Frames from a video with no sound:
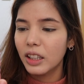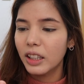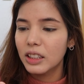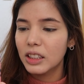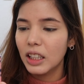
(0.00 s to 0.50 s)

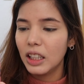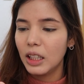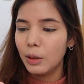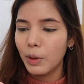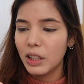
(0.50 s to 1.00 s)

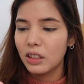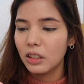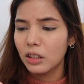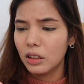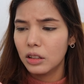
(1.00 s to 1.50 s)
3CE
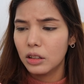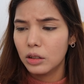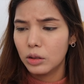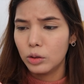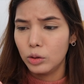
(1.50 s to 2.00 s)
Maison
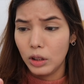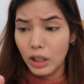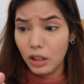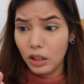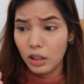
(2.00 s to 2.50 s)

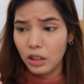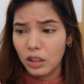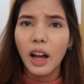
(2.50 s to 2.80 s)
Kitsune